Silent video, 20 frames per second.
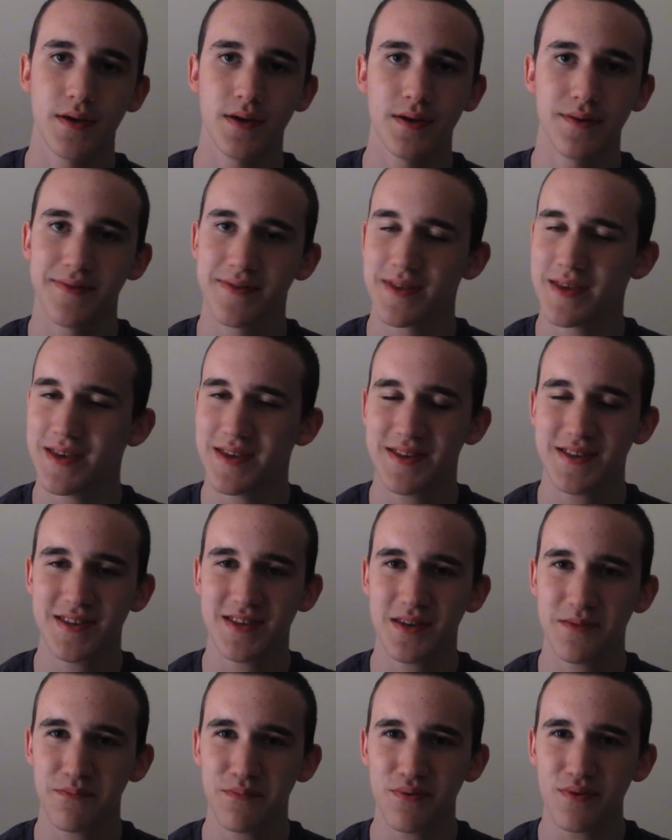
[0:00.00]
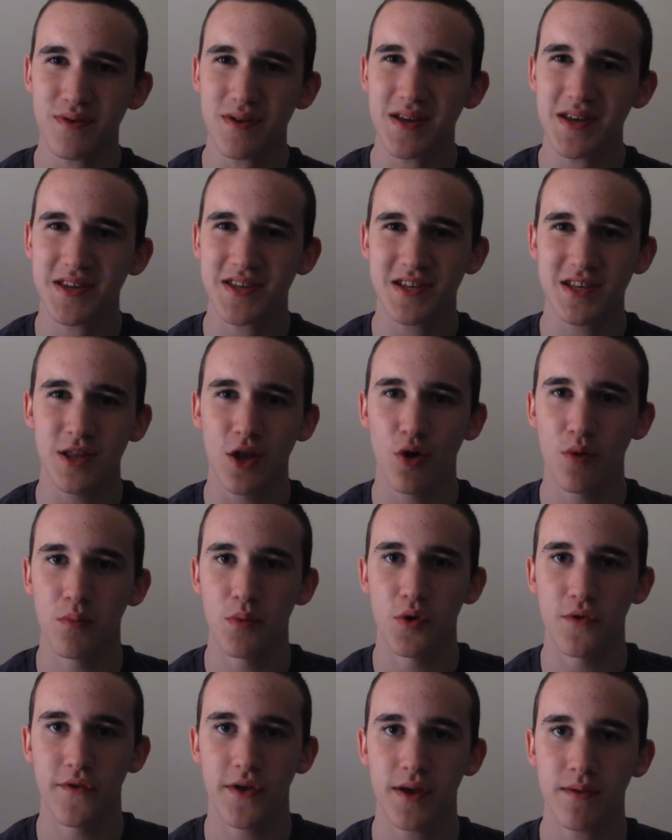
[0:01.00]
it's a pretty slow
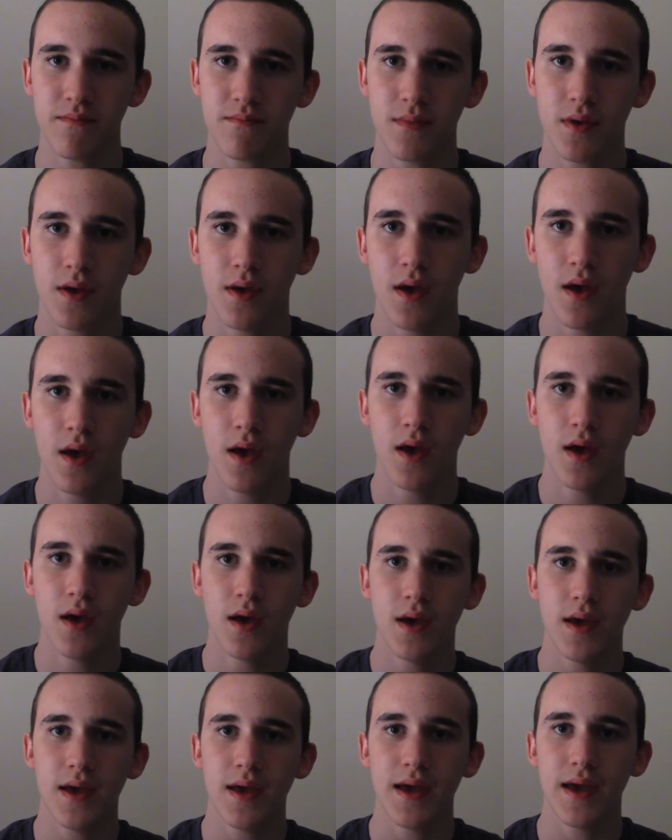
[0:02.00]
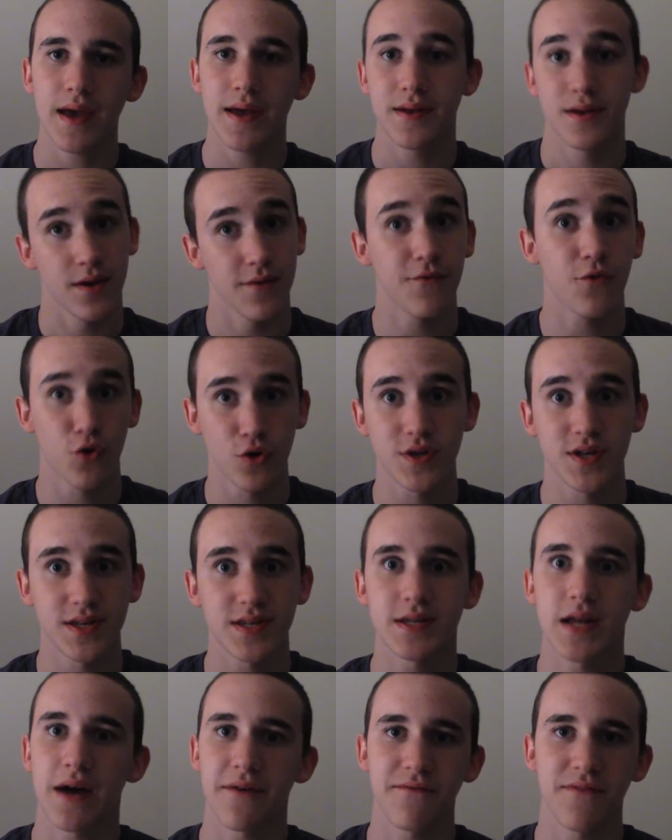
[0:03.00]
movie, and of course
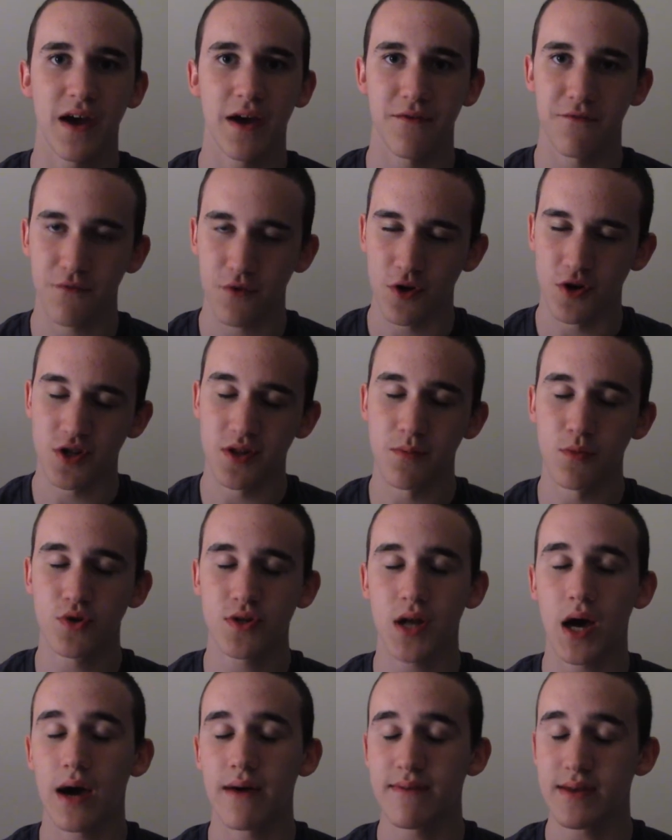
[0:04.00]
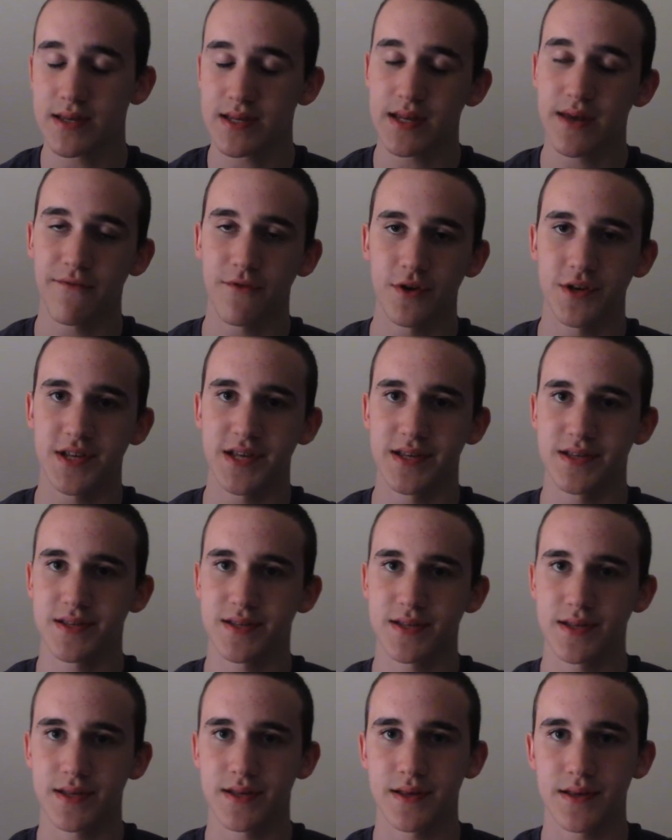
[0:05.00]
it's not found footage. The most obvious difference
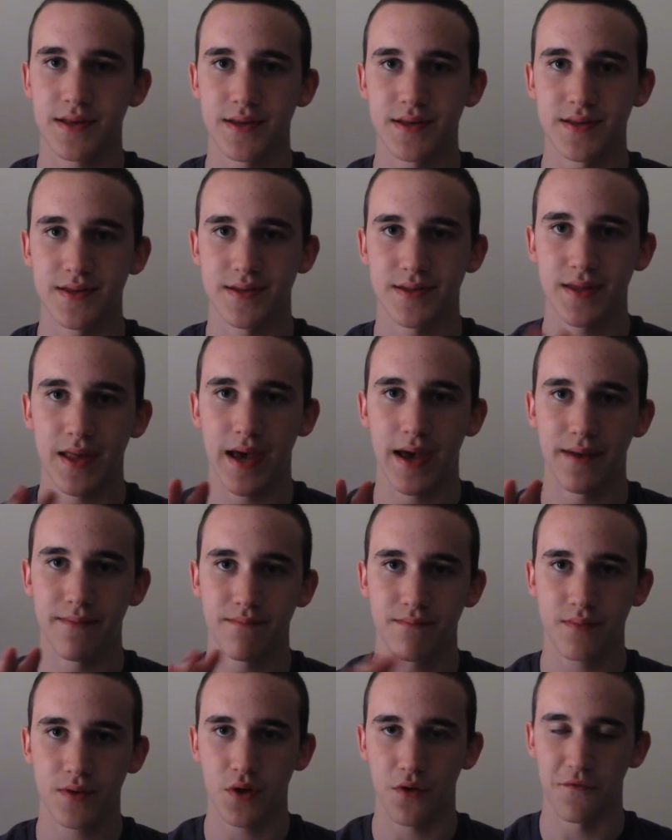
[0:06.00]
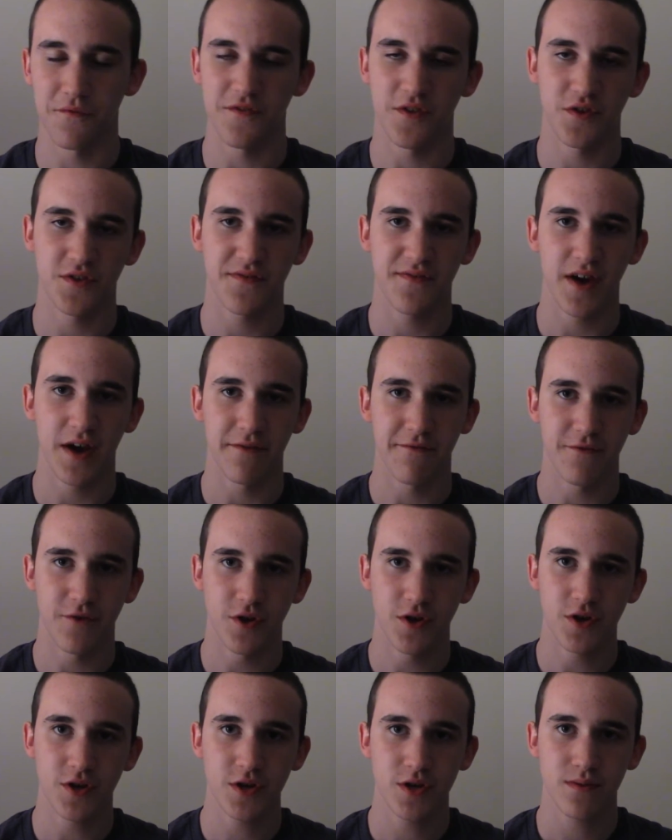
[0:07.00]
is that Cloverfield's found
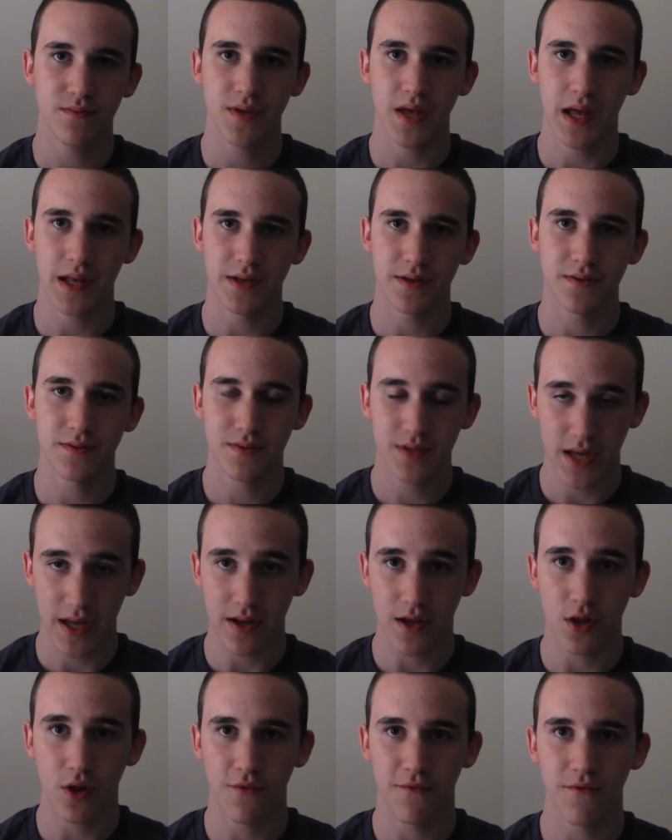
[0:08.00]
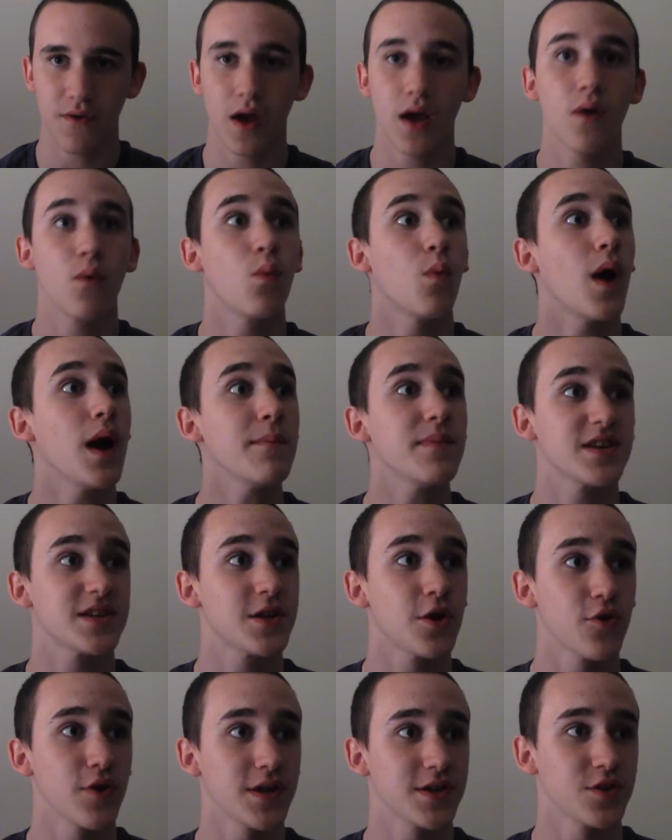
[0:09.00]
footage. 10
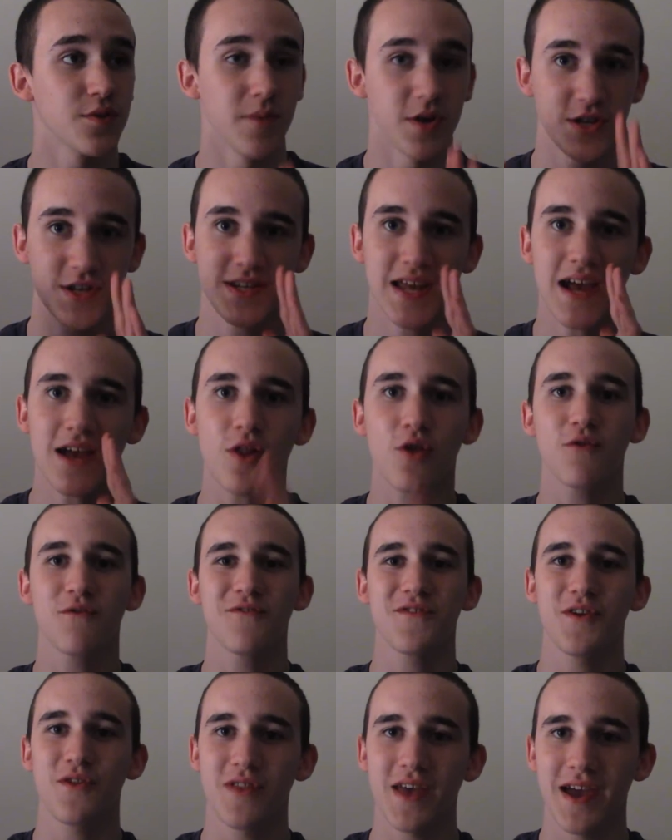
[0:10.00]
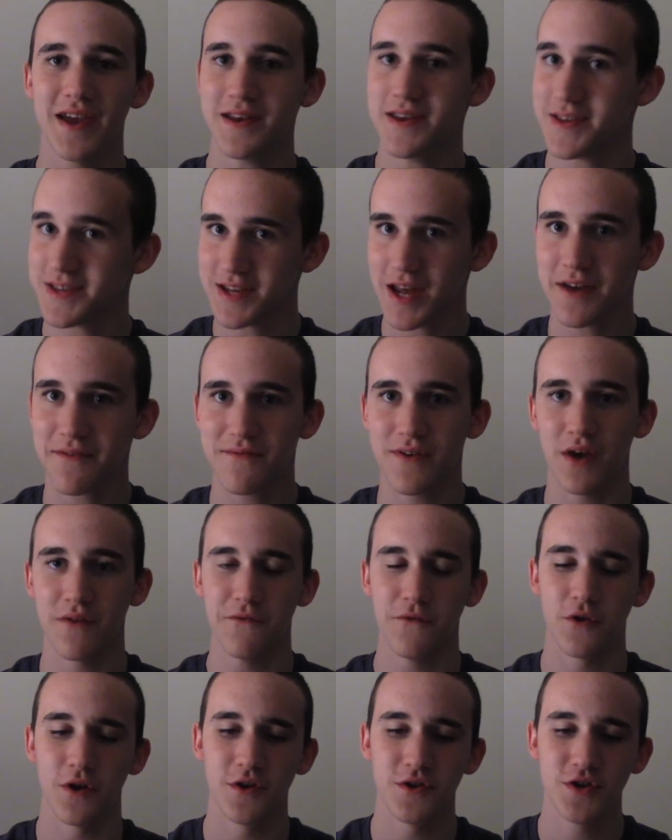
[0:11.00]
Cloverfield Lane is not found
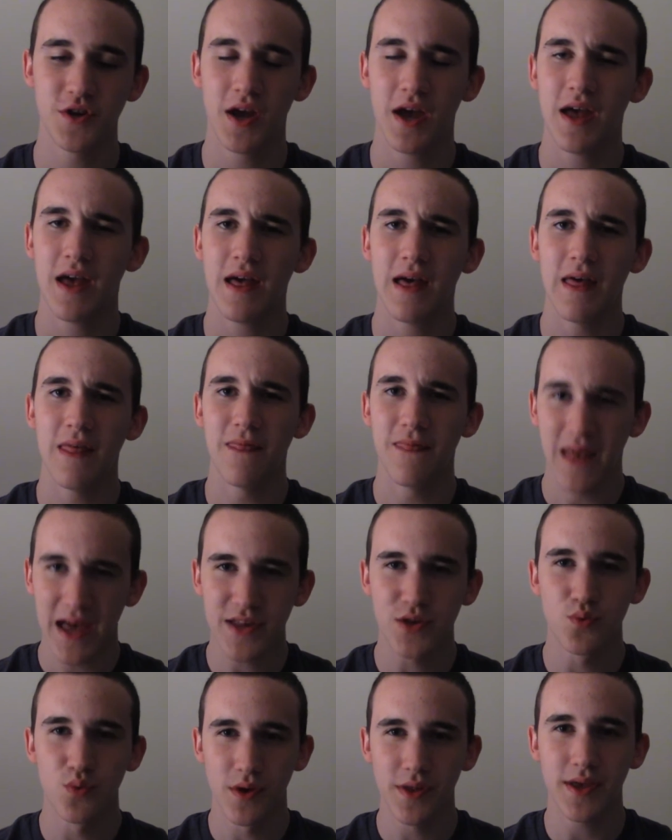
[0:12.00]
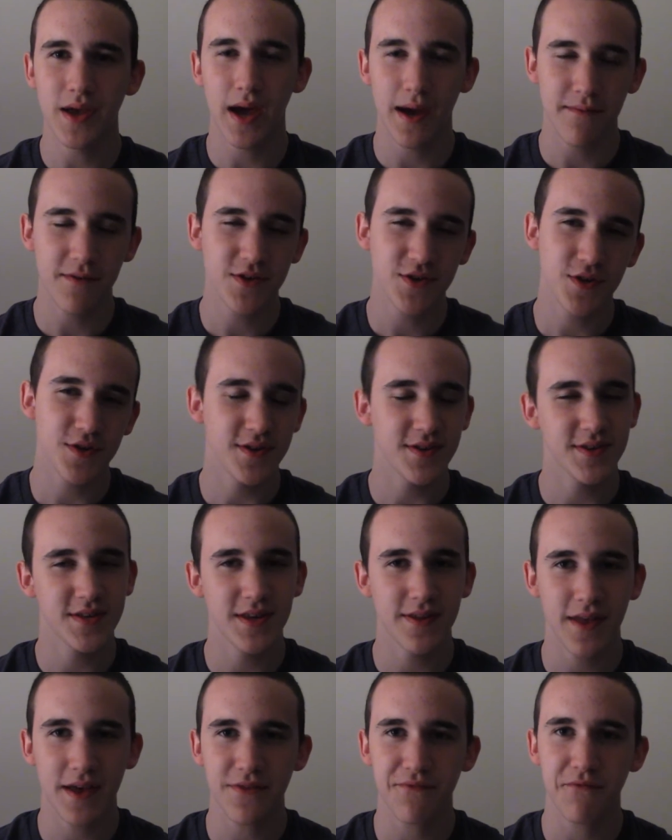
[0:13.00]
footage. That's really obvious. You can see
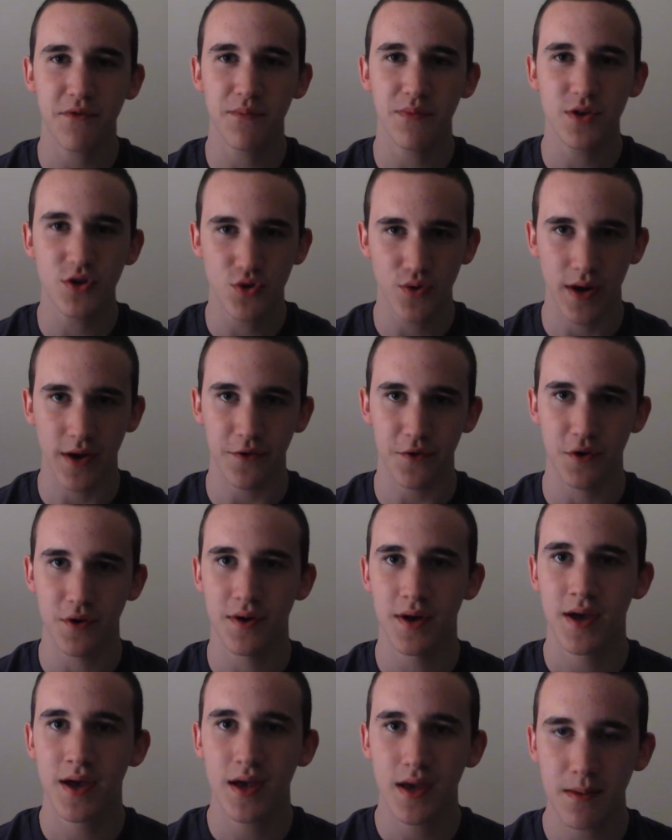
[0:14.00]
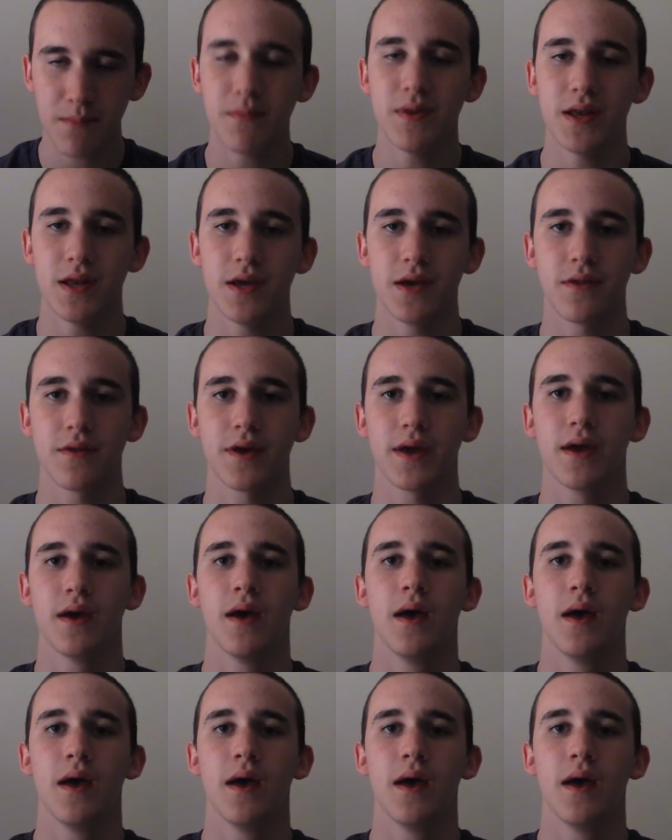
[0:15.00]
that from the trailer immediately.